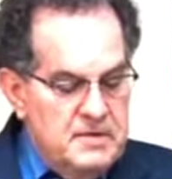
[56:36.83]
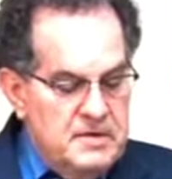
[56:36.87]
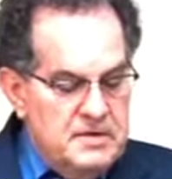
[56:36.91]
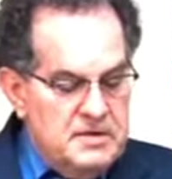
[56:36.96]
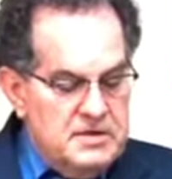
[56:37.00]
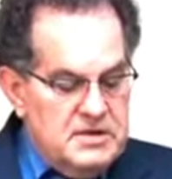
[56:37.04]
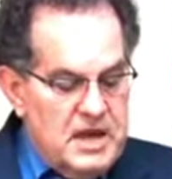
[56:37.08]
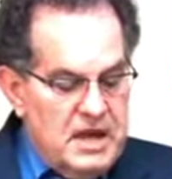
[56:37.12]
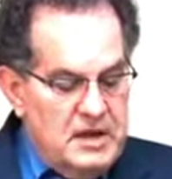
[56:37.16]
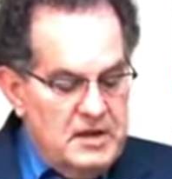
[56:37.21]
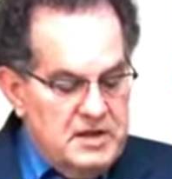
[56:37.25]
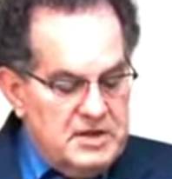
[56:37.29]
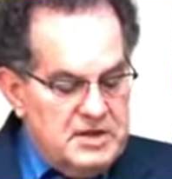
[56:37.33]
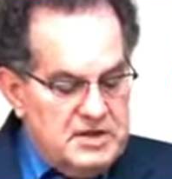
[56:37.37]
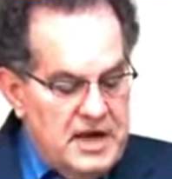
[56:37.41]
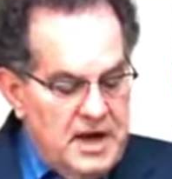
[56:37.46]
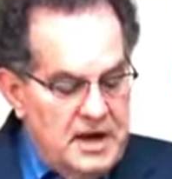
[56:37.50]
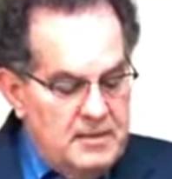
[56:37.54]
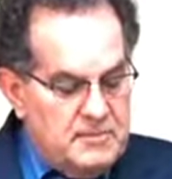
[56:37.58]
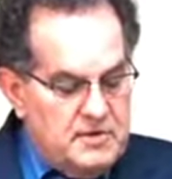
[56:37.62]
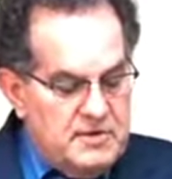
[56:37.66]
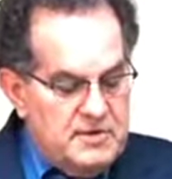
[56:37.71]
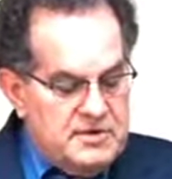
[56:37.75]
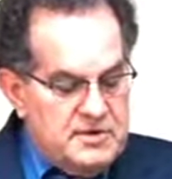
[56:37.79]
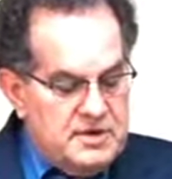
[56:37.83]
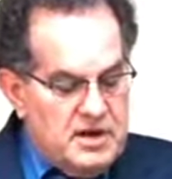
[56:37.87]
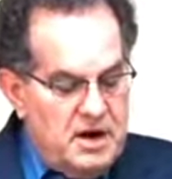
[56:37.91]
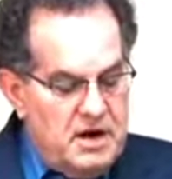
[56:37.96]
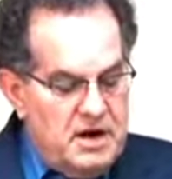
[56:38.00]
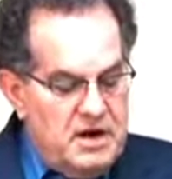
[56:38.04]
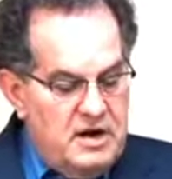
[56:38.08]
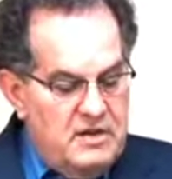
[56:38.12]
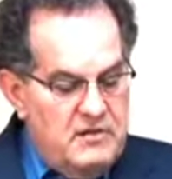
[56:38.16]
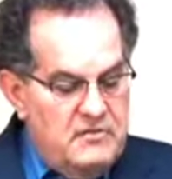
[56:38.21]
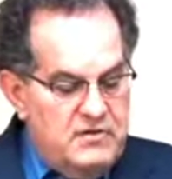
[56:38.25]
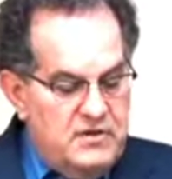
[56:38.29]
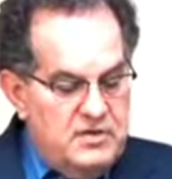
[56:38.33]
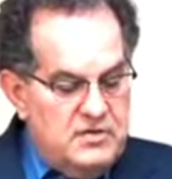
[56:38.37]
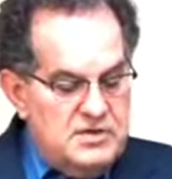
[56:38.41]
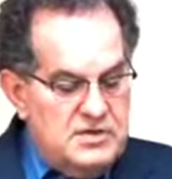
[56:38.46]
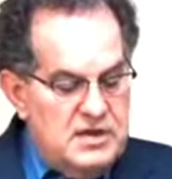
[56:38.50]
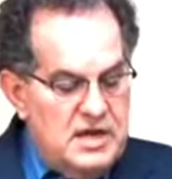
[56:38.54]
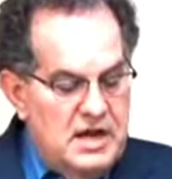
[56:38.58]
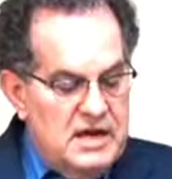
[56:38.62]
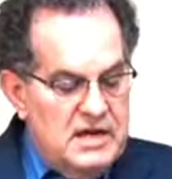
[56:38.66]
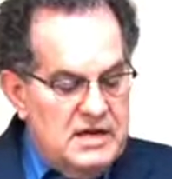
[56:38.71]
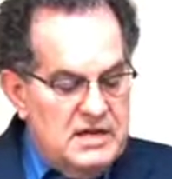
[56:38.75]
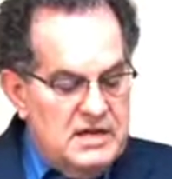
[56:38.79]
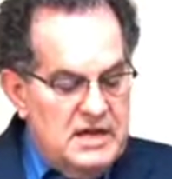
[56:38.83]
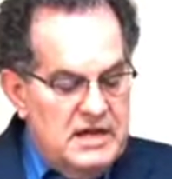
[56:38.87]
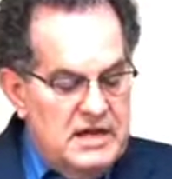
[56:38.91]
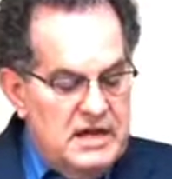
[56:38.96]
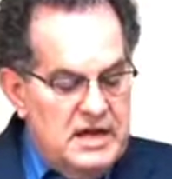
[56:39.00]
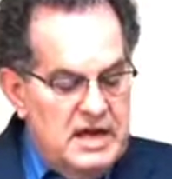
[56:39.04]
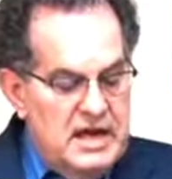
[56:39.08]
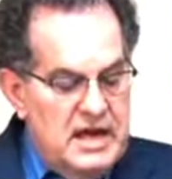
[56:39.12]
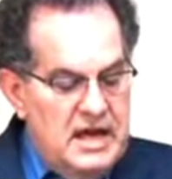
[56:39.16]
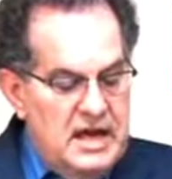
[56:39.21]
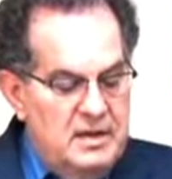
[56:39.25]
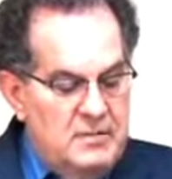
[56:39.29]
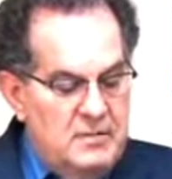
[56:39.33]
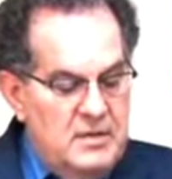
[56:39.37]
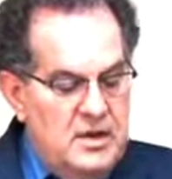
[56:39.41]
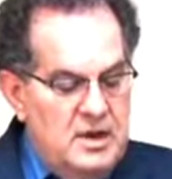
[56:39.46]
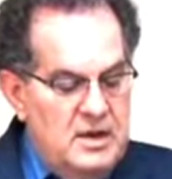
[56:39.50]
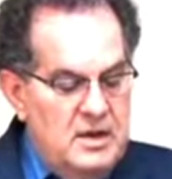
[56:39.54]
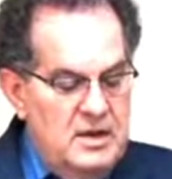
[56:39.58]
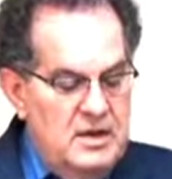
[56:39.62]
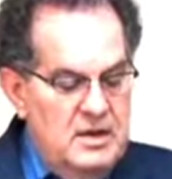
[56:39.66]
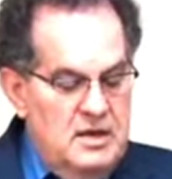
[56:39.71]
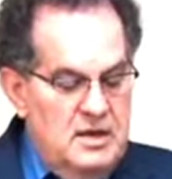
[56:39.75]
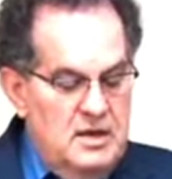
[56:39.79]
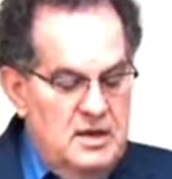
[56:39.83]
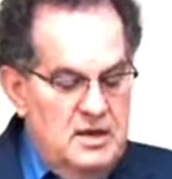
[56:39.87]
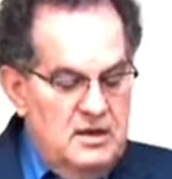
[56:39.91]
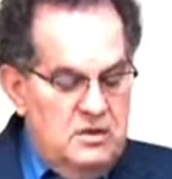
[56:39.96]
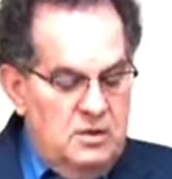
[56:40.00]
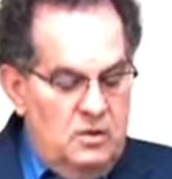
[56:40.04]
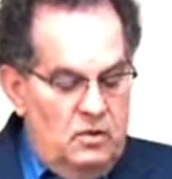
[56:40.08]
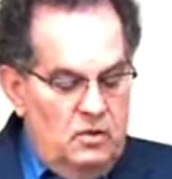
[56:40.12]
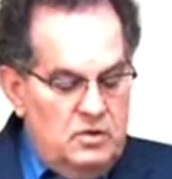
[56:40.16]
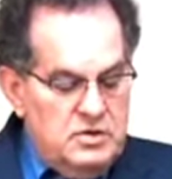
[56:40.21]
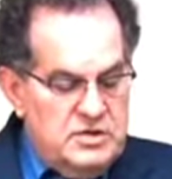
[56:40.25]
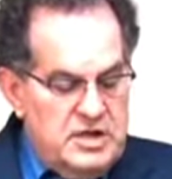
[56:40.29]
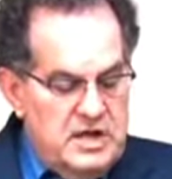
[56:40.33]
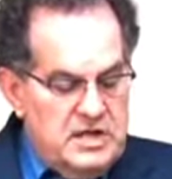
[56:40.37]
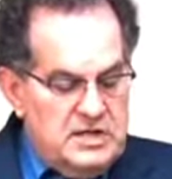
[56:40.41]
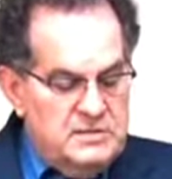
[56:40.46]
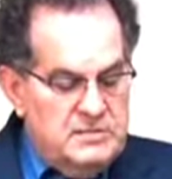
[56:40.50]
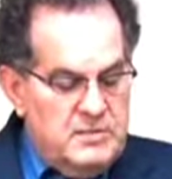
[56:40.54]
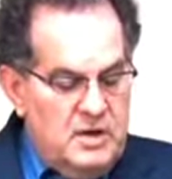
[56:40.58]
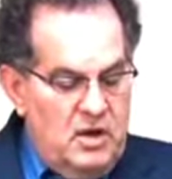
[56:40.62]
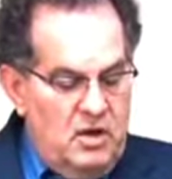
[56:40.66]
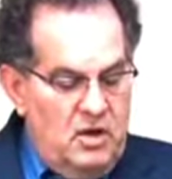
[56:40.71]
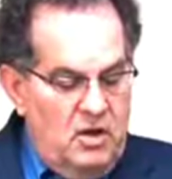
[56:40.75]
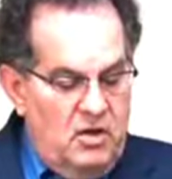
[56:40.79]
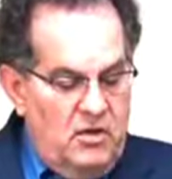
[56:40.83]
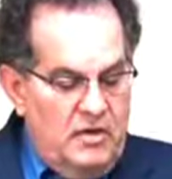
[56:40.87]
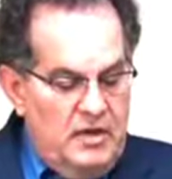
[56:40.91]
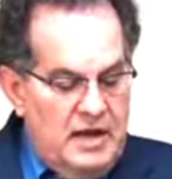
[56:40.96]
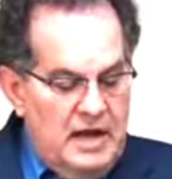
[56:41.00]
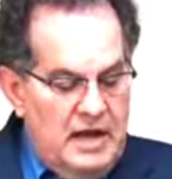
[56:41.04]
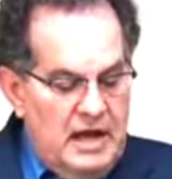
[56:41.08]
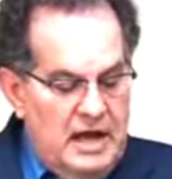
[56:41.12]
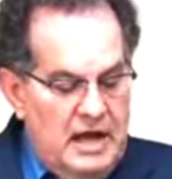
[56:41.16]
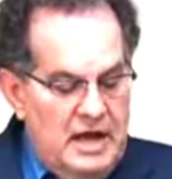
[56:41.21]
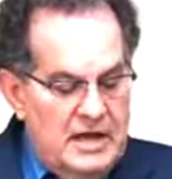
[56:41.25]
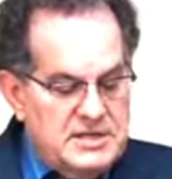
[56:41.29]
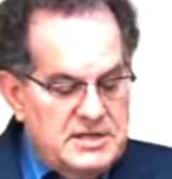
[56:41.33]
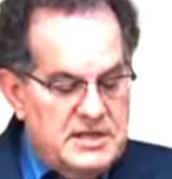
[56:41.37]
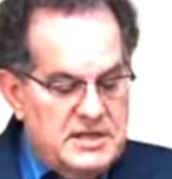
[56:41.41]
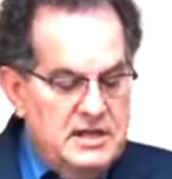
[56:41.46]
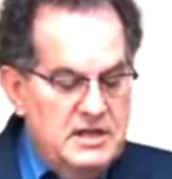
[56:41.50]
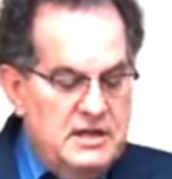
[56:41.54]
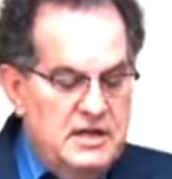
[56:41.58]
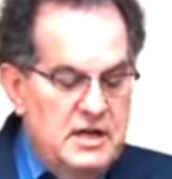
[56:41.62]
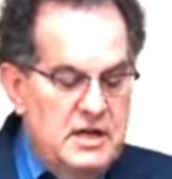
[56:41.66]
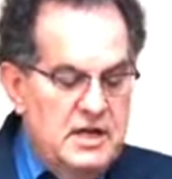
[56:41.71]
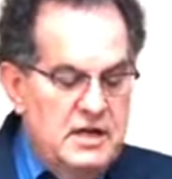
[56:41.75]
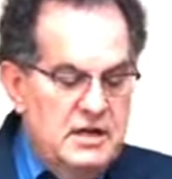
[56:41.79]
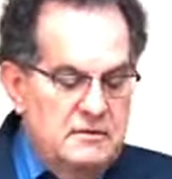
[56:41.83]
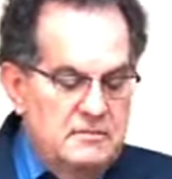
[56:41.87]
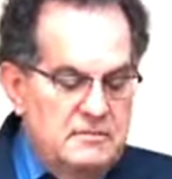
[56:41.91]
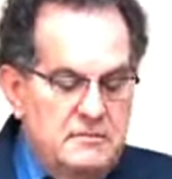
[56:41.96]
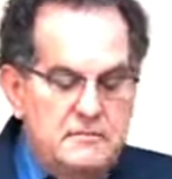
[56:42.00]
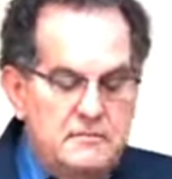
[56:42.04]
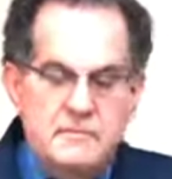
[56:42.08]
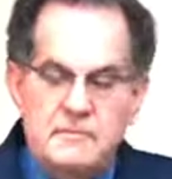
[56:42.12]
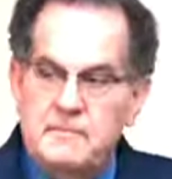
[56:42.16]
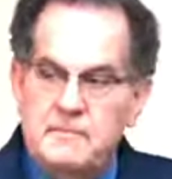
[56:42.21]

That's how the chapter started in verse 19. Ahab told Jezebel all that Elijah had done.